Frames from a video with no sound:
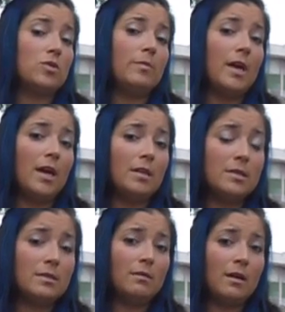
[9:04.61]

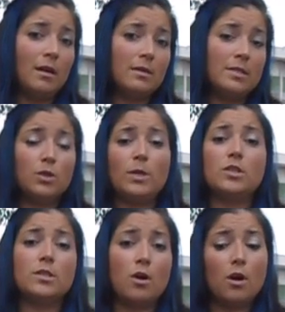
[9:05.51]
streamlined uh,
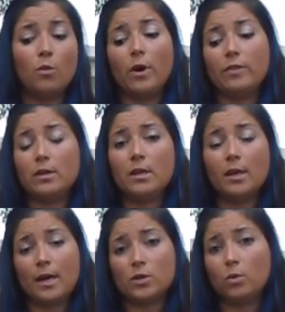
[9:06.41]
situations are, what the
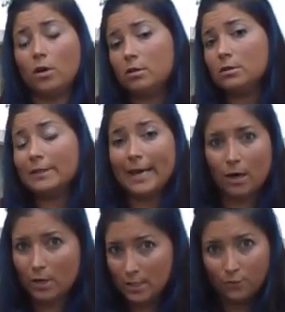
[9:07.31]
actual
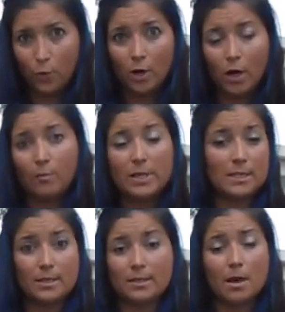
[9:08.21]
layout is for
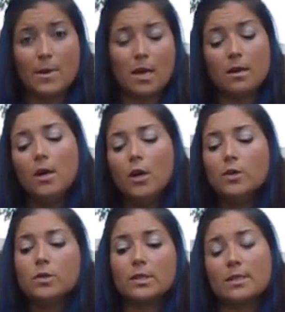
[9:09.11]
businesses coming in.
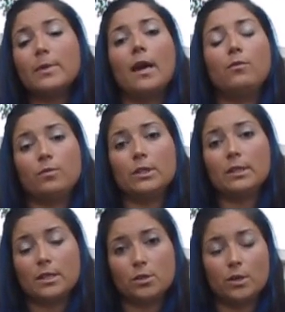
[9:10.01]
So it's something I would really
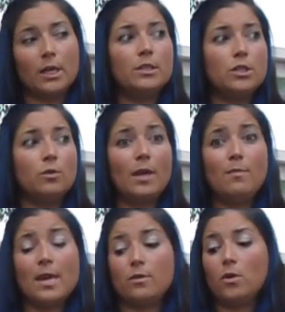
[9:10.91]
like to look into and
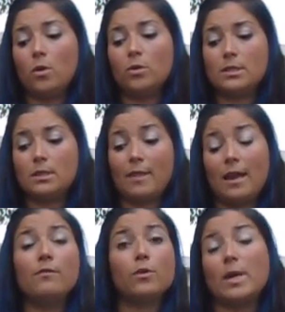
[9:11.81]
make those
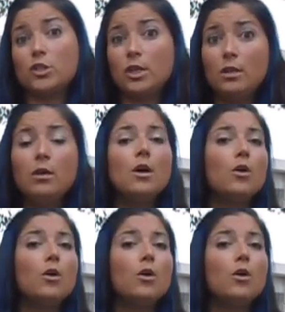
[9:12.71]
that information